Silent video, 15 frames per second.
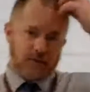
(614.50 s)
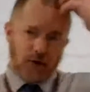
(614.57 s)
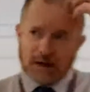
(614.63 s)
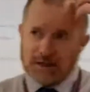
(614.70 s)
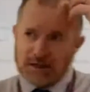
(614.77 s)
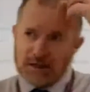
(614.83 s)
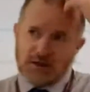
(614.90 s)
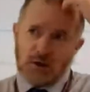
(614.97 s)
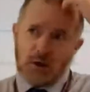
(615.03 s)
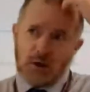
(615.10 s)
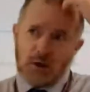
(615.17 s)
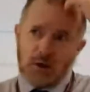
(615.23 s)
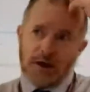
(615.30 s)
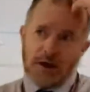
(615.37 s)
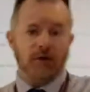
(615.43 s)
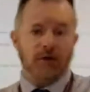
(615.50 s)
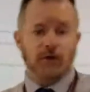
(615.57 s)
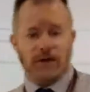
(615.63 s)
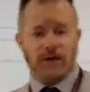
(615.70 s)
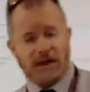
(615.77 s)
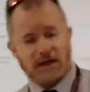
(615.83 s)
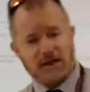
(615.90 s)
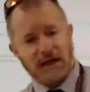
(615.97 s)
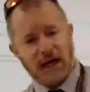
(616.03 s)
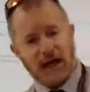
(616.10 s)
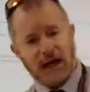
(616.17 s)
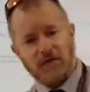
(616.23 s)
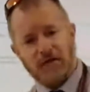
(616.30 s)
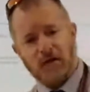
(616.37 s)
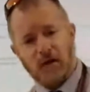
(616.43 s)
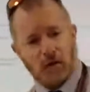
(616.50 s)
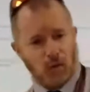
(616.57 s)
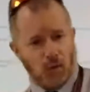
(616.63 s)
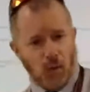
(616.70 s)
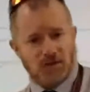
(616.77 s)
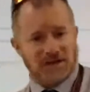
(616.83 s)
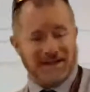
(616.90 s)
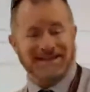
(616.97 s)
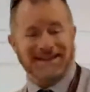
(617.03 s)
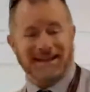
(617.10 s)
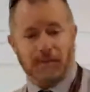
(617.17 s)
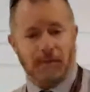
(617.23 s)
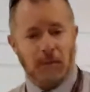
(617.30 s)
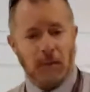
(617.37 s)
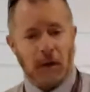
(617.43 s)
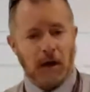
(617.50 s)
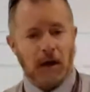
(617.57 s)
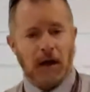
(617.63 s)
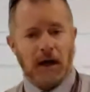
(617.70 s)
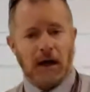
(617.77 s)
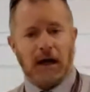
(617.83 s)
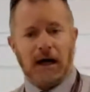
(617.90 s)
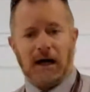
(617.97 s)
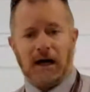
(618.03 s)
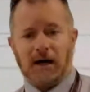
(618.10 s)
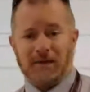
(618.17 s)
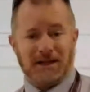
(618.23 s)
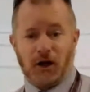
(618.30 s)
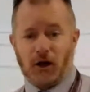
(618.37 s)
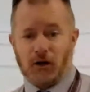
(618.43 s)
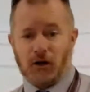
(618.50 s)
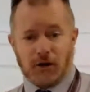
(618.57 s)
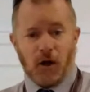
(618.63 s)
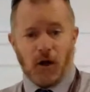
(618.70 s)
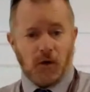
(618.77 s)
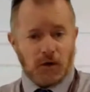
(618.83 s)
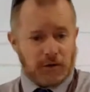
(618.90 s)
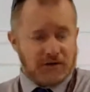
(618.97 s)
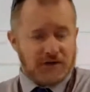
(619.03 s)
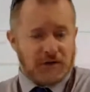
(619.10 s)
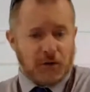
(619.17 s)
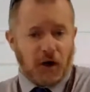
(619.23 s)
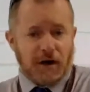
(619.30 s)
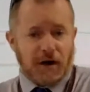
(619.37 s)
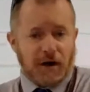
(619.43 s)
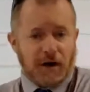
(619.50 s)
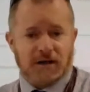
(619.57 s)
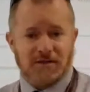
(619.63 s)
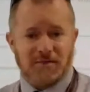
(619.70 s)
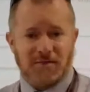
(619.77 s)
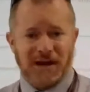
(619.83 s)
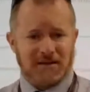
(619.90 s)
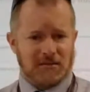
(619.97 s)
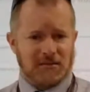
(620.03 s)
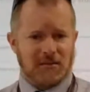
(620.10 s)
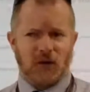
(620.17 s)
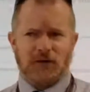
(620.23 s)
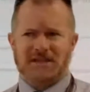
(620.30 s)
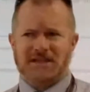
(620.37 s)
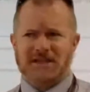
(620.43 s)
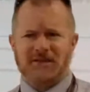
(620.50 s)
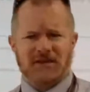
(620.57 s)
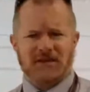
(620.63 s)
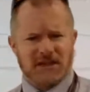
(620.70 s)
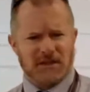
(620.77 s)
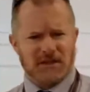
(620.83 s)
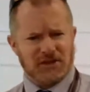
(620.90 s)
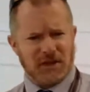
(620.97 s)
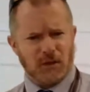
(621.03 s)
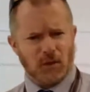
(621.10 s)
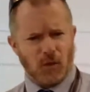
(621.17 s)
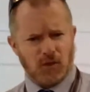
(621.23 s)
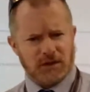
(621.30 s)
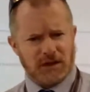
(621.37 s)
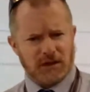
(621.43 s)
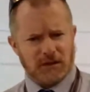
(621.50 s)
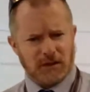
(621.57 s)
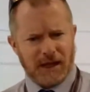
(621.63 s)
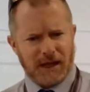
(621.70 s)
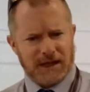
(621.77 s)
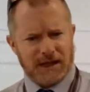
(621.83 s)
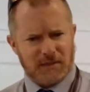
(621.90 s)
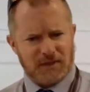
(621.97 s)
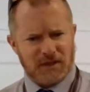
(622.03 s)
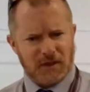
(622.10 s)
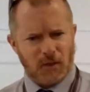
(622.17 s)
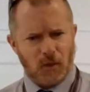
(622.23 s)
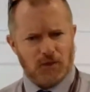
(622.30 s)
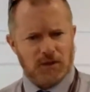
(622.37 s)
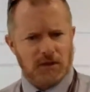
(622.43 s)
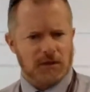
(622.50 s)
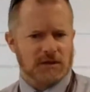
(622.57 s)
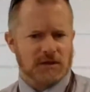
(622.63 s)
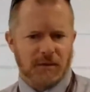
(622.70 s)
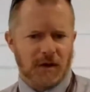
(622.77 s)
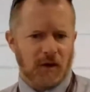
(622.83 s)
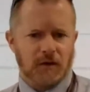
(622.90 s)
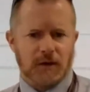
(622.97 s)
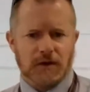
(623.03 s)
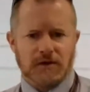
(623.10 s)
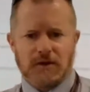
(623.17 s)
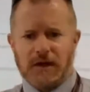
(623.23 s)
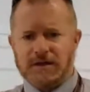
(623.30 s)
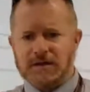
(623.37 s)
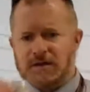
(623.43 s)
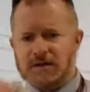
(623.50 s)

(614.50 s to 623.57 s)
there's quite a few that actually have water in them. I mean, Coca-Cola as a product is about, what, 70% water, 80% water, something along those lines.